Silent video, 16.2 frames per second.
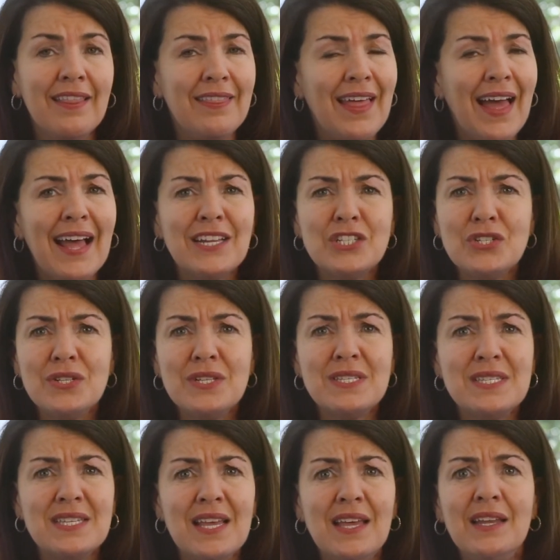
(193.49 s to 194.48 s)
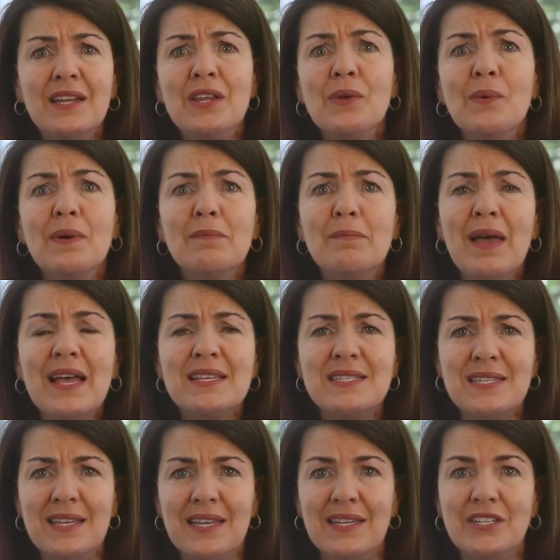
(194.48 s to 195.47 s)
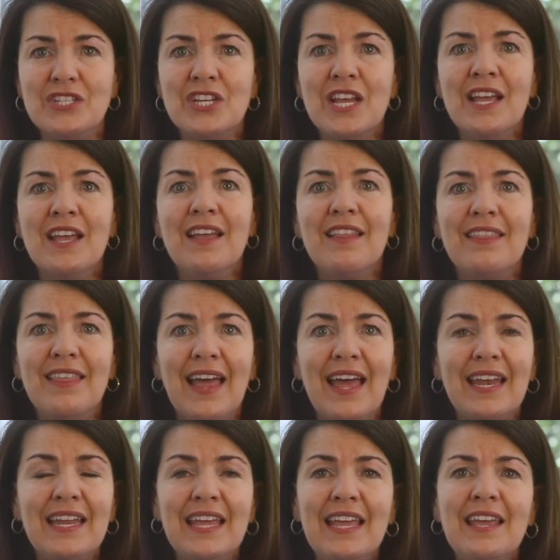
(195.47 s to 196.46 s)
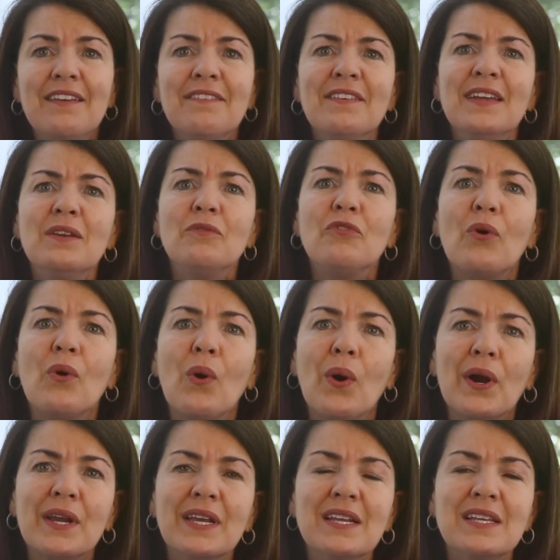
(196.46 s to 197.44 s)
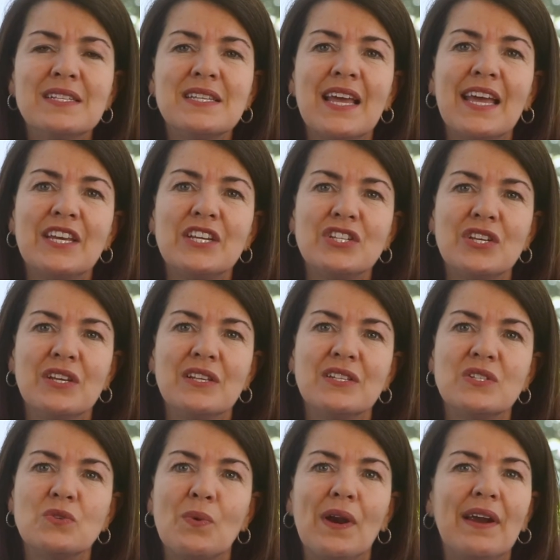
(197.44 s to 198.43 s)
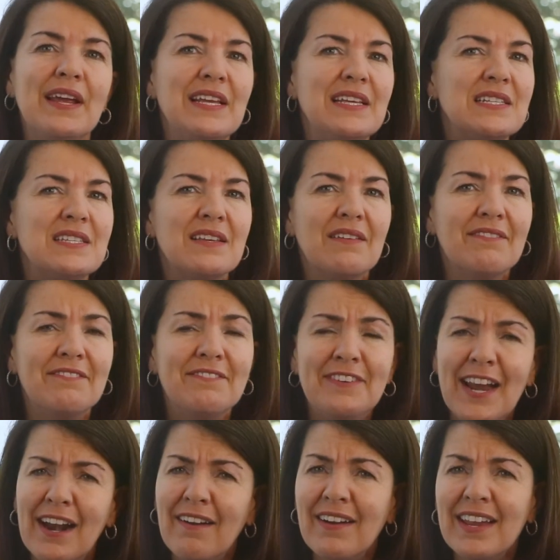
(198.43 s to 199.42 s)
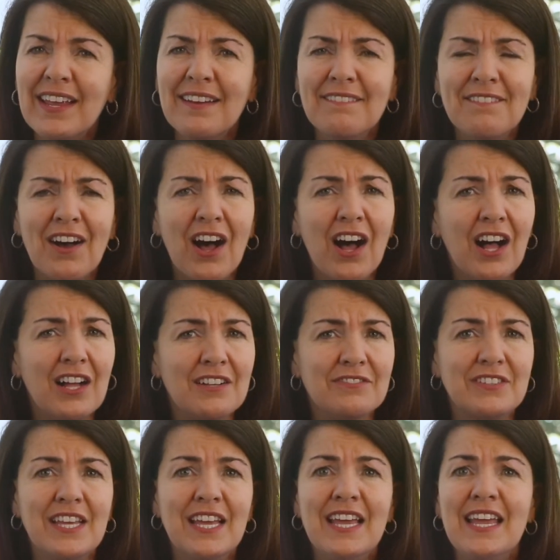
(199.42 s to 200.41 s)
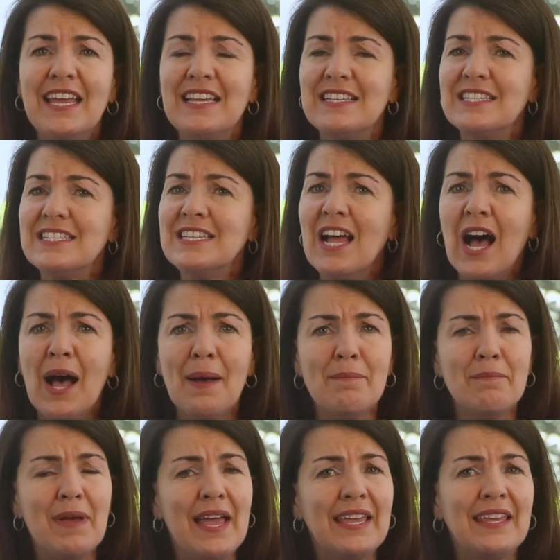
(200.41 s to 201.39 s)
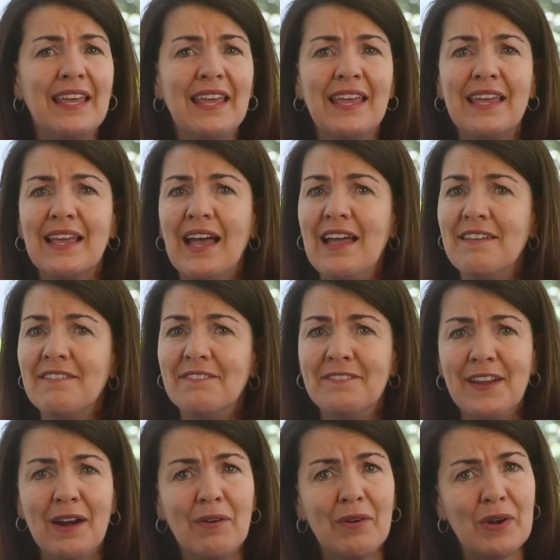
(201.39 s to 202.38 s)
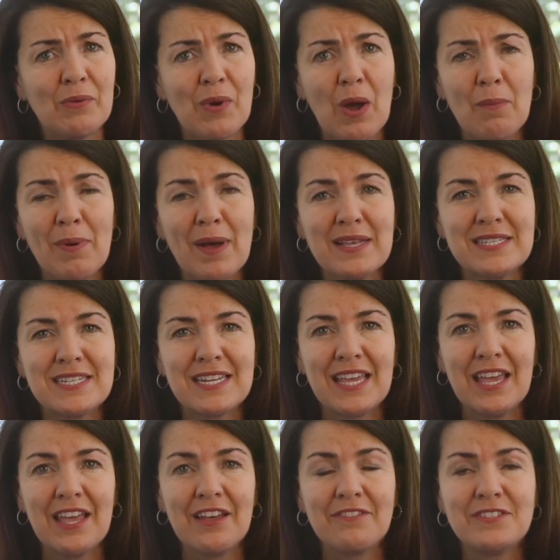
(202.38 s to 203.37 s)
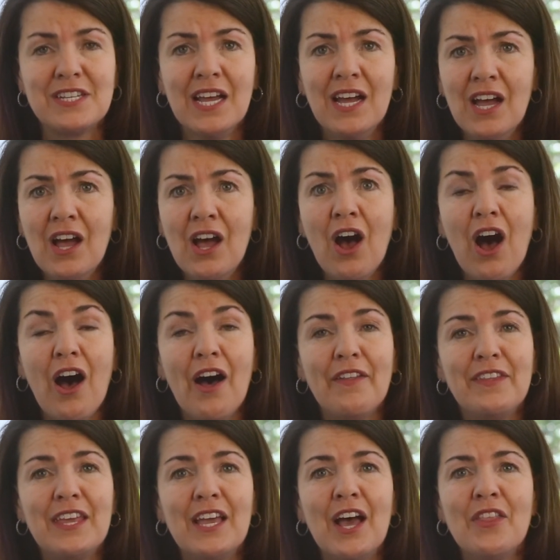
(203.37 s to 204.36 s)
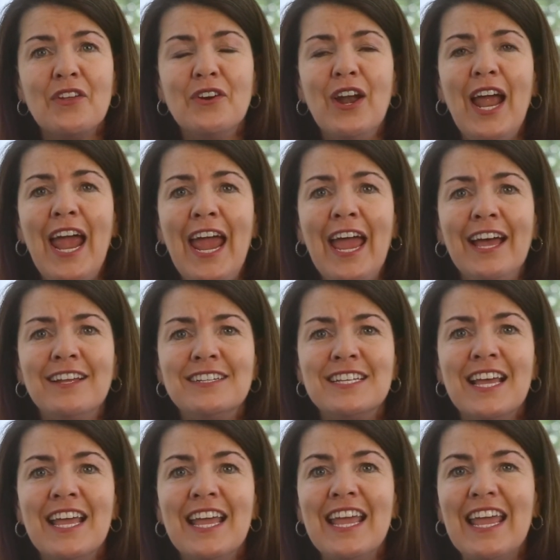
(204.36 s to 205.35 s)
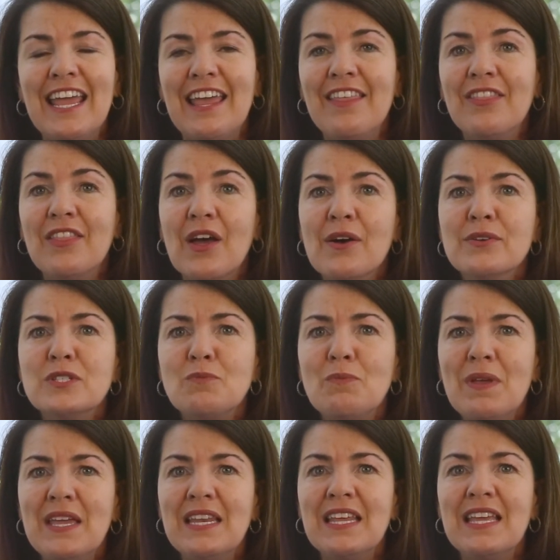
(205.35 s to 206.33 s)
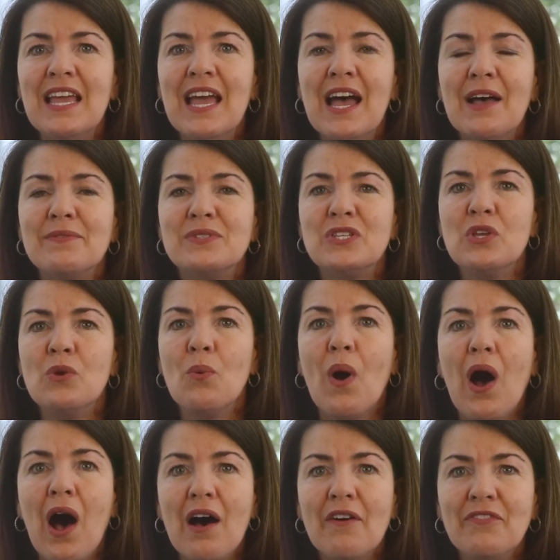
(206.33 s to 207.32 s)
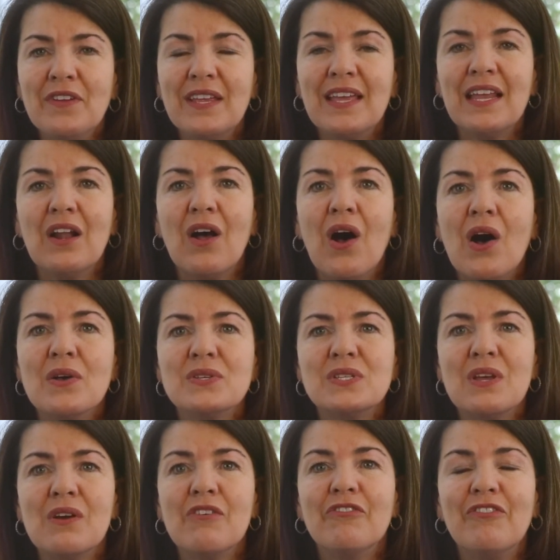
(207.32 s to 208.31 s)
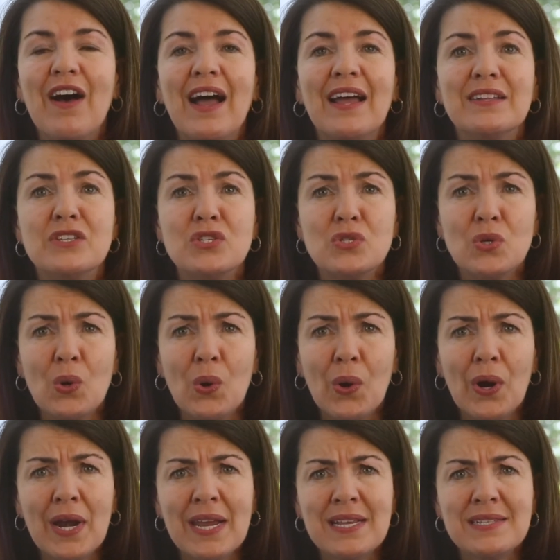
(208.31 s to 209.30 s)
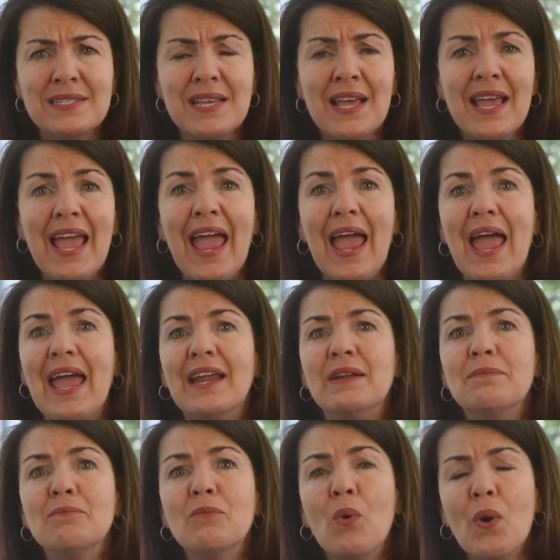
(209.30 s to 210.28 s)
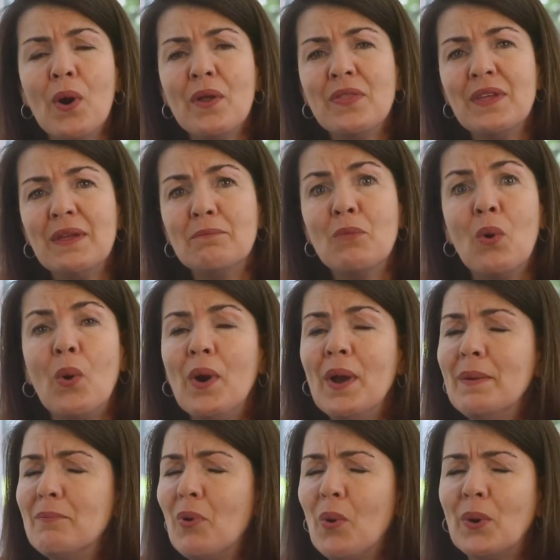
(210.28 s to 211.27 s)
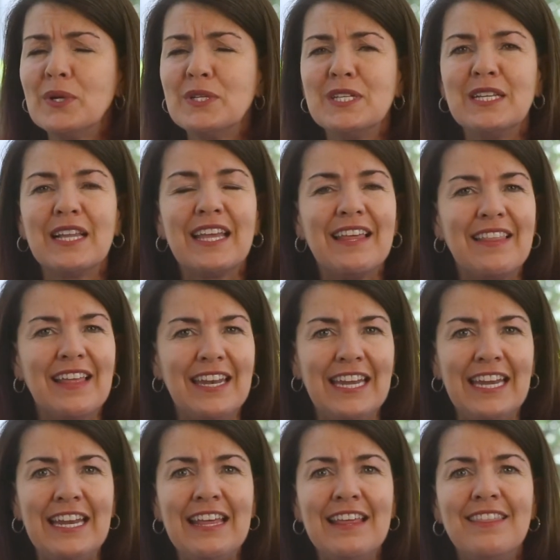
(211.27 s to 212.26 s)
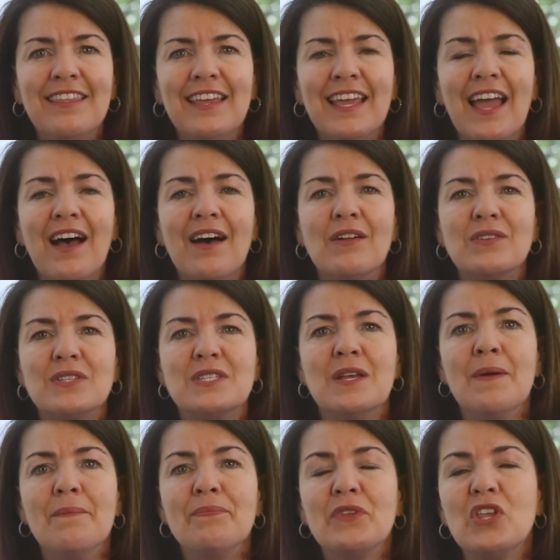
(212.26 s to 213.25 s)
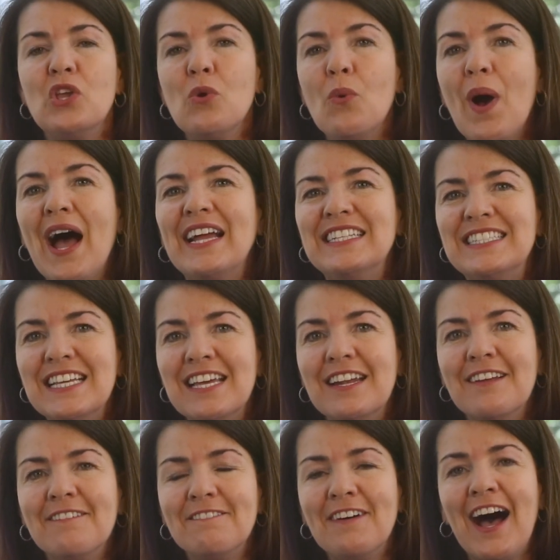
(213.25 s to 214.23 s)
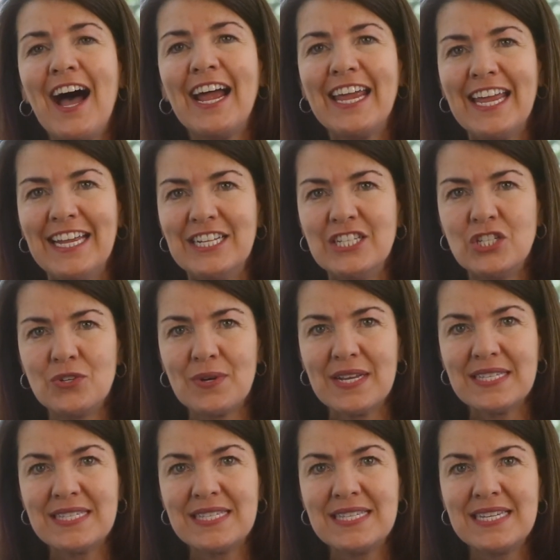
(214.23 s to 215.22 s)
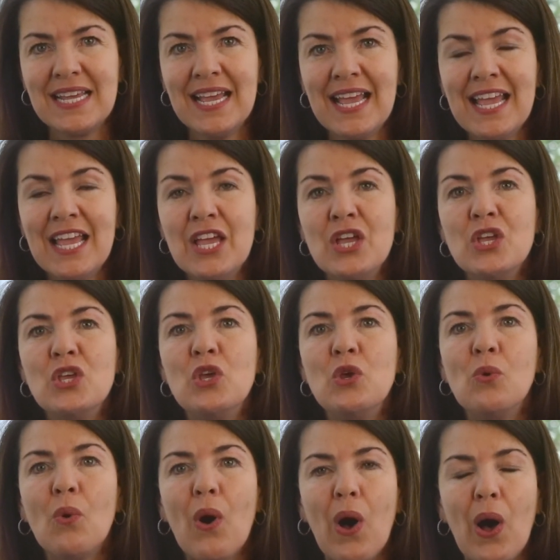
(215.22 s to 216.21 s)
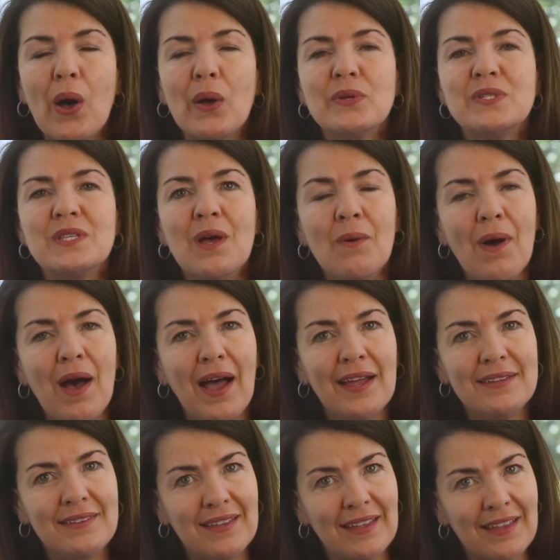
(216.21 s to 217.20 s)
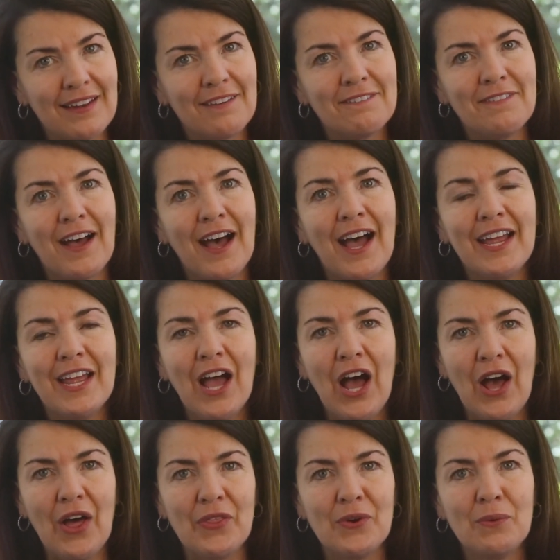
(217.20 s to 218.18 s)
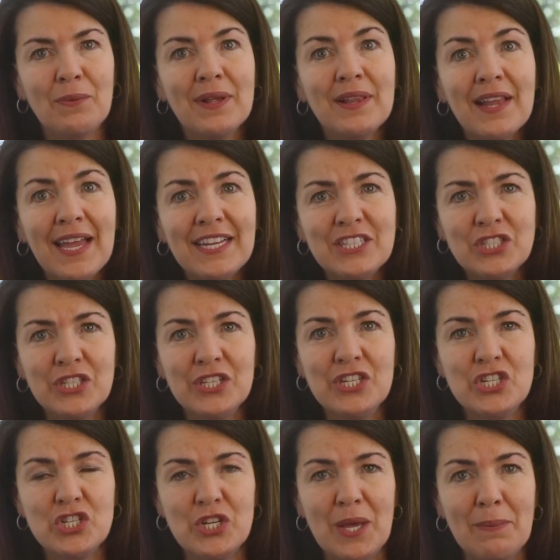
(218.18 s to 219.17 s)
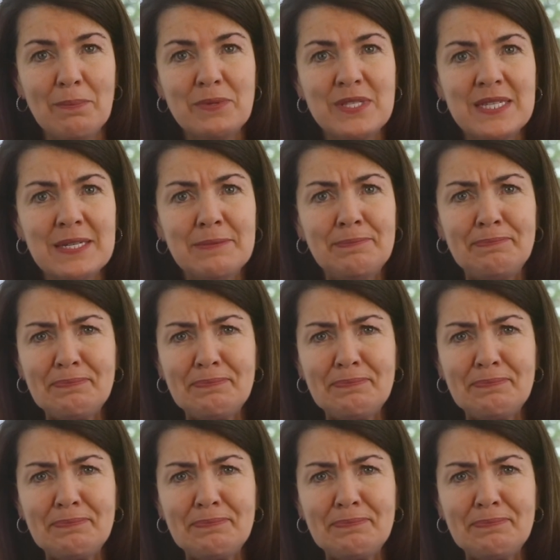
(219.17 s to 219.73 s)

that should send you a message that even for organizations where he's very involved, he's not making a very robust gift. On the other hand, in those PDFs, you often can also find stories and more, th- more importantly than anything else, you identify interest. You also identify other relationships.